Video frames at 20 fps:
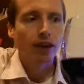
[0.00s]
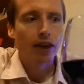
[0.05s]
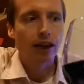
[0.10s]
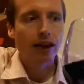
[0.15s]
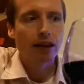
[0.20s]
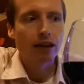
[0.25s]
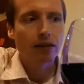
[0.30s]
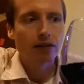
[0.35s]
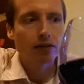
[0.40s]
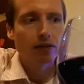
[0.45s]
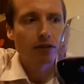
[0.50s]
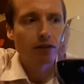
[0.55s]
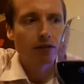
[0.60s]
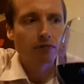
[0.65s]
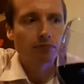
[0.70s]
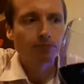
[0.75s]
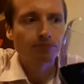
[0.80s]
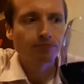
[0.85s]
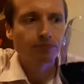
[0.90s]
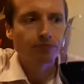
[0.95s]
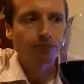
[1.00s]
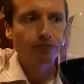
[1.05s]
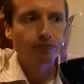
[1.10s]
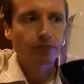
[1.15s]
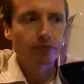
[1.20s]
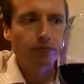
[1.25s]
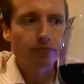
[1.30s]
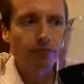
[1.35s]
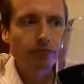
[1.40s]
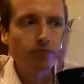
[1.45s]
And
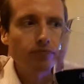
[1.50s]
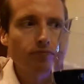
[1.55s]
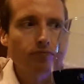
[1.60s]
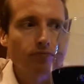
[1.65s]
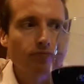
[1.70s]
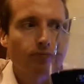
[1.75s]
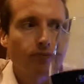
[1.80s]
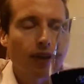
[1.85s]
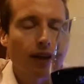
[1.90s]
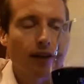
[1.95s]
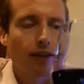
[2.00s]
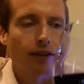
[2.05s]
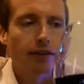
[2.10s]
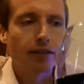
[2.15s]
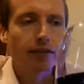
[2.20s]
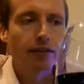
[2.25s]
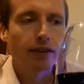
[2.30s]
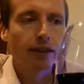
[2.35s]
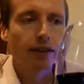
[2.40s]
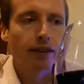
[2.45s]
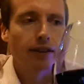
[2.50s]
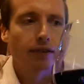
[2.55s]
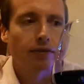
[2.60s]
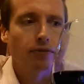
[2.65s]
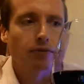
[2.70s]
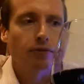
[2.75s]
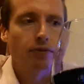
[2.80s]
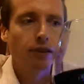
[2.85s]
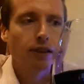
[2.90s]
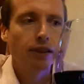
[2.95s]
I'd say it
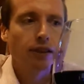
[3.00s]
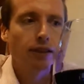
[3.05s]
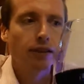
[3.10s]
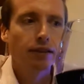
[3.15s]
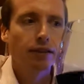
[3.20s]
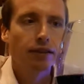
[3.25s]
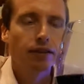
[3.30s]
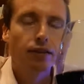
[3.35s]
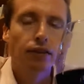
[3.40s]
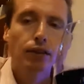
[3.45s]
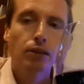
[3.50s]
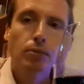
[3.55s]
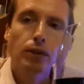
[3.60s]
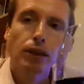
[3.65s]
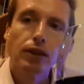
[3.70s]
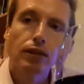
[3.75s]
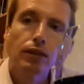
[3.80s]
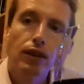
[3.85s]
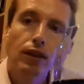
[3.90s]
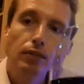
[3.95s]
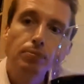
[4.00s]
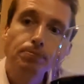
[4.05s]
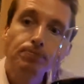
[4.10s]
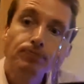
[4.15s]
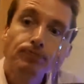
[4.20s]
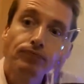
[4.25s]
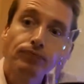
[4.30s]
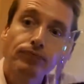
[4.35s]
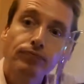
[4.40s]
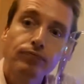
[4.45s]
really needs a little bit of time.
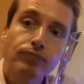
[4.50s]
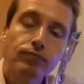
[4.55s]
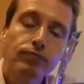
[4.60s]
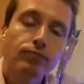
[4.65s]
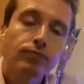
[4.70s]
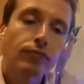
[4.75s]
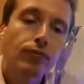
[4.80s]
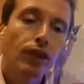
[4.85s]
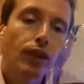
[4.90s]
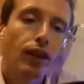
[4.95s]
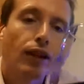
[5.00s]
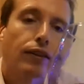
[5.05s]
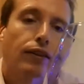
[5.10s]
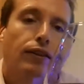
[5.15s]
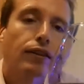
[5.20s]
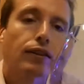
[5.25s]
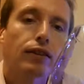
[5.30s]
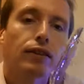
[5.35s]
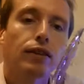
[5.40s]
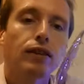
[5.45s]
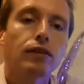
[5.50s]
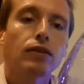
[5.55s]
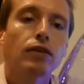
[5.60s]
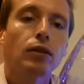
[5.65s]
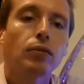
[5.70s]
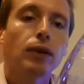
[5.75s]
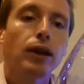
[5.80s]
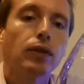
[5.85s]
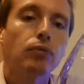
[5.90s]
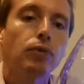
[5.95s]
I think the last
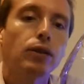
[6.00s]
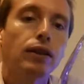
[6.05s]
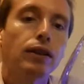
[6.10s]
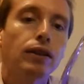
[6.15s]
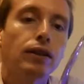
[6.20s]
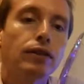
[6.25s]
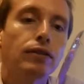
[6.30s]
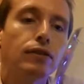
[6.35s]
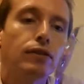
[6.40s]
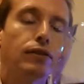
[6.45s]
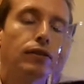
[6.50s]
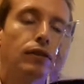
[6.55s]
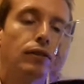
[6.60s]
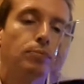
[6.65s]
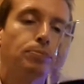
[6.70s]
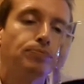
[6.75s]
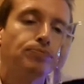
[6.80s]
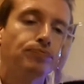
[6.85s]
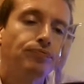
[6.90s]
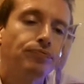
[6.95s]
time I had one of these, I